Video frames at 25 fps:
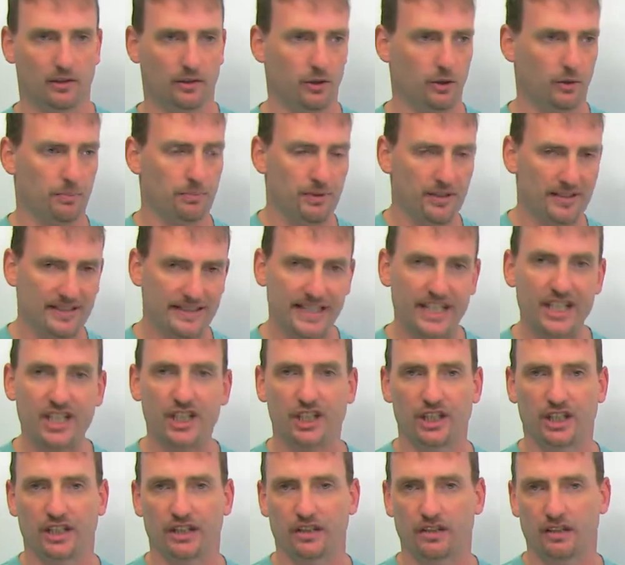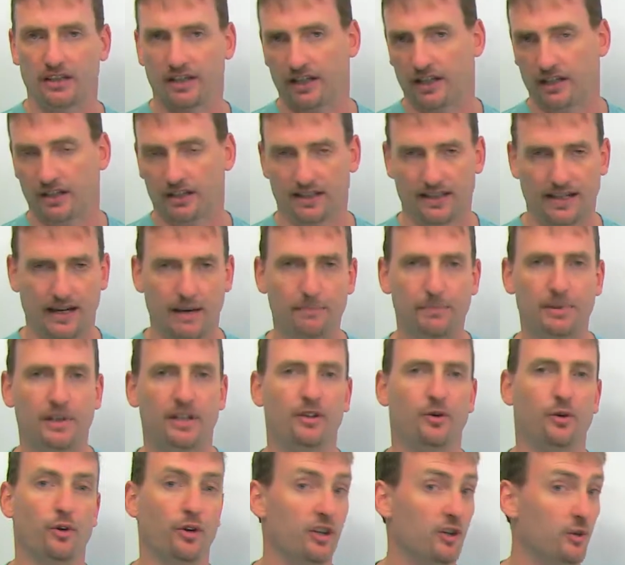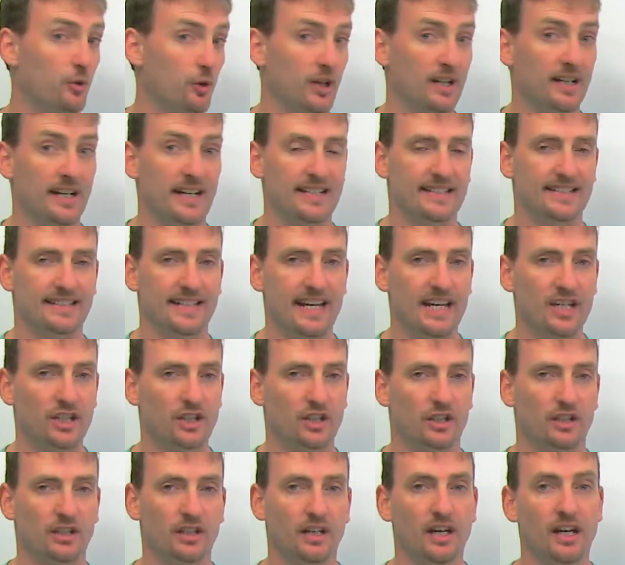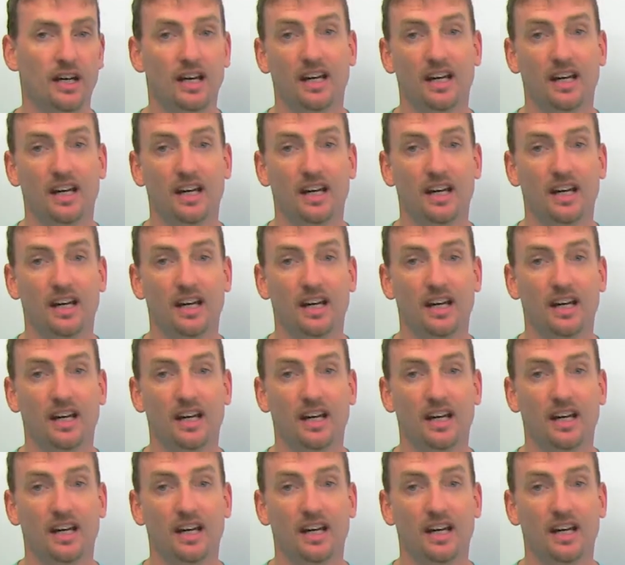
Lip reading: your position in a company or an organization,